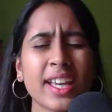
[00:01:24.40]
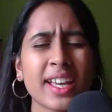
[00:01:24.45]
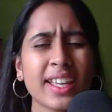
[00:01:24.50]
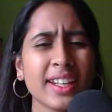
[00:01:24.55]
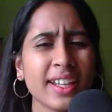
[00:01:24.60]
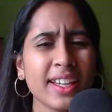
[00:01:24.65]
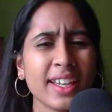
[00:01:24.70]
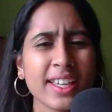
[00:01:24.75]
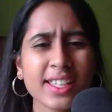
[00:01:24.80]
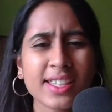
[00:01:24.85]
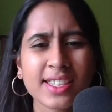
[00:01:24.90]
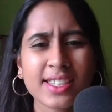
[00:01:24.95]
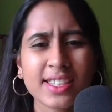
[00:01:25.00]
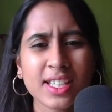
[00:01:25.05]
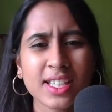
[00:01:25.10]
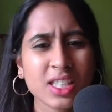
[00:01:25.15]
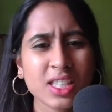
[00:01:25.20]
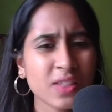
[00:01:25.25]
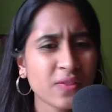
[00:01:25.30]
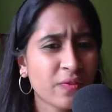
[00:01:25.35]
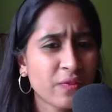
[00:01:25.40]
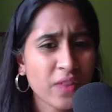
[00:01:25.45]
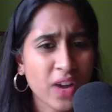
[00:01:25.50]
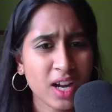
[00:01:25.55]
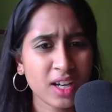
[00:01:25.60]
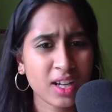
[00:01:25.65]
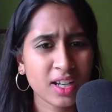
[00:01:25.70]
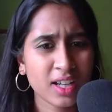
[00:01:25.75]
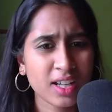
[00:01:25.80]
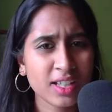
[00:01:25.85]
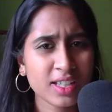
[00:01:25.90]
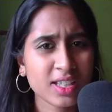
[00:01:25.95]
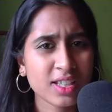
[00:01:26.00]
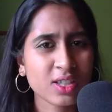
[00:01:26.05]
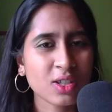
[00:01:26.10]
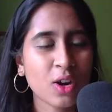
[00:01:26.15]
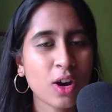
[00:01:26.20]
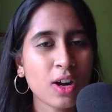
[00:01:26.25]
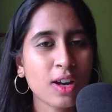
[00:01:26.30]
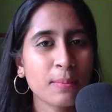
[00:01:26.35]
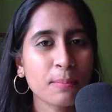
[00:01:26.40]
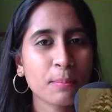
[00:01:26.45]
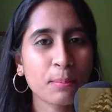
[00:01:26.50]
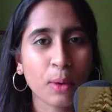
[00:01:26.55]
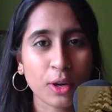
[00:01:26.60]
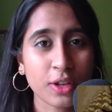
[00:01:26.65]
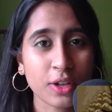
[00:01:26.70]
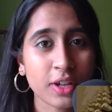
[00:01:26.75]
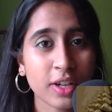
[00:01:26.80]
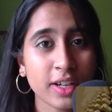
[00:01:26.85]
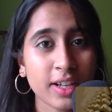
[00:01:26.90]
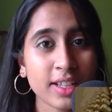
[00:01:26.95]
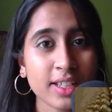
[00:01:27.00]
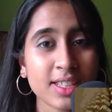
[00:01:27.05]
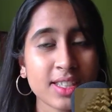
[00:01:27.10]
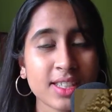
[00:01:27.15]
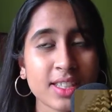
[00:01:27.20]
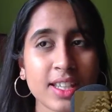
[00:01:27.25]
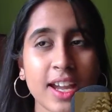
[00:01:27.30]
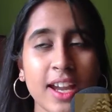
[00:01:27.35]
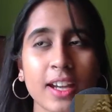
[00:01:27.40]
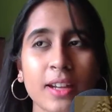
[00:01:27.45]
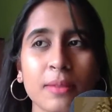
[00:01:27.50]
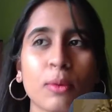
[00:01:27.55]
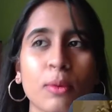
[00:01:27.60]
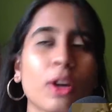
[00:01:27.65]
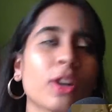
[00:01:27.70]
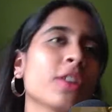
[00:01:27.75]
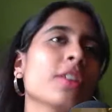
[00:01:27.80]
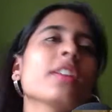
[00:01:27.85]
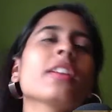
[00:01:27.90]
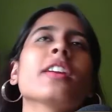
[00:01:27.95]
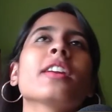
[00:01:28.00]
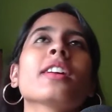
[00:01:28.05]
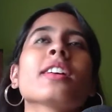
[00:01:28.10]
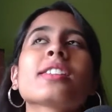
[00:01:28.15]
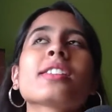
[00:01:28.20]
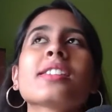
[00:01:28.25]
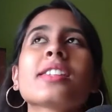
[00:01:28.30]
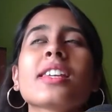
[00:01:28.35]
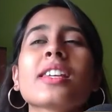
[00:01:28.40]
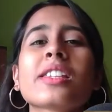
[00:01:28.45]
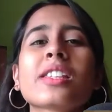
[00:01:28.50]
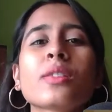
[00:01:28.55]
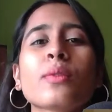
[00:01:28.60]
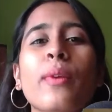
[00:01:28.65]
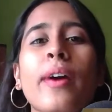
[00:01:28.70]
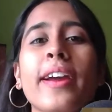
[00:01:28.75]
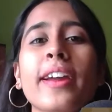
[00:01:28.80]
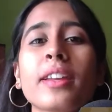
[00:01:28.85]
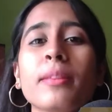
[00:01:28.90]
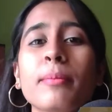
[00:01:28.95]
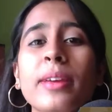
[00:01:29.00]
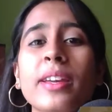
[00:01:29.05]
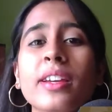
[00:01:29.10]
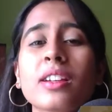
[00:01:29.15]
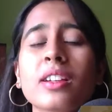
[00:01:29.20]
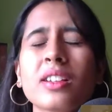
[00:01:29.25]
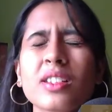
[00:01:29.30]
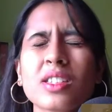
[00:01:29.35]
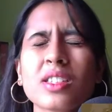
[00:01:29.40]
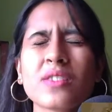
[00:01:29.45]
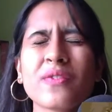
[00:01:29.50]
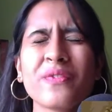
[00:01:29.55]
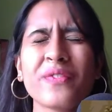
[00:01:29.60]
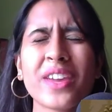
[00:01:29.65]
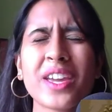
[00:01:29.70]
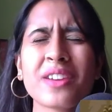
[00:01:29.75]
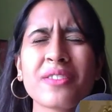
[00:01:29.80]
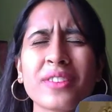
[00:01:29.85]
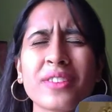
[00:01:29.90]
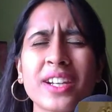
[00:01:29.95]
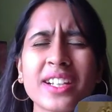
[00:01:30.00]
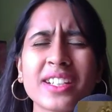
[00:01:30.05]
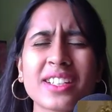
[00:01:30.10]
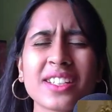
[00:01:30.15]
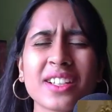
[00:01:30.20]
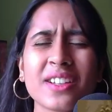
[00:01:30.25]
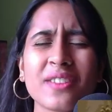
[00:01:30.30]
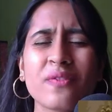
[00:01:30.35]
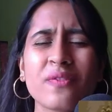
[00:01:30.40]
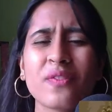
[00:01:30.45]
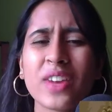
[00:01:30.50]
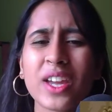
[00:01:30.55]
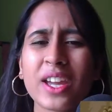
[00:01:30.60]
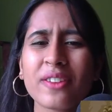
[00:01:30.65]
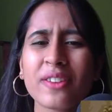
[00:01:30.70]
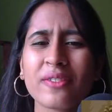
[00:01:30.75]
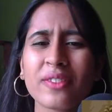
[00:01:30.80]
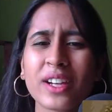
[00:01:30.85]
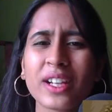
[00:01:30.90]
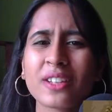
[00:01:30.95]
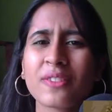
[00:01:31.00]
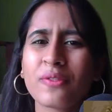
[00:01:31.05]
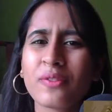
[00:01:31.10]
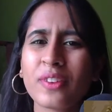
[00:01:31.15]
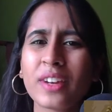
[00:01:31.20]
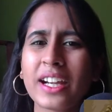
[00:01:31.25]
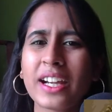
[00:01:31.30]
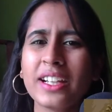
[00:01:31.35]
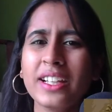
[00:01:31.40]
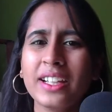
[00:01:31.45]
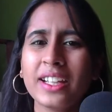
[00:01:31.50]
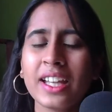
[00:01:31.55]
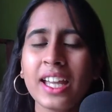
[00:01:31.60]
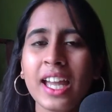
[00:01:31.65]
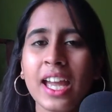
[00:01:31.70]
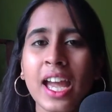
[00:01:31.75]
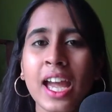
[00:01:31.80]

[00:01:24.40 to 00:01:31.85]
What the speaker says: there is this fungus called botrytis, and botrytis is winemaker's favorite friend.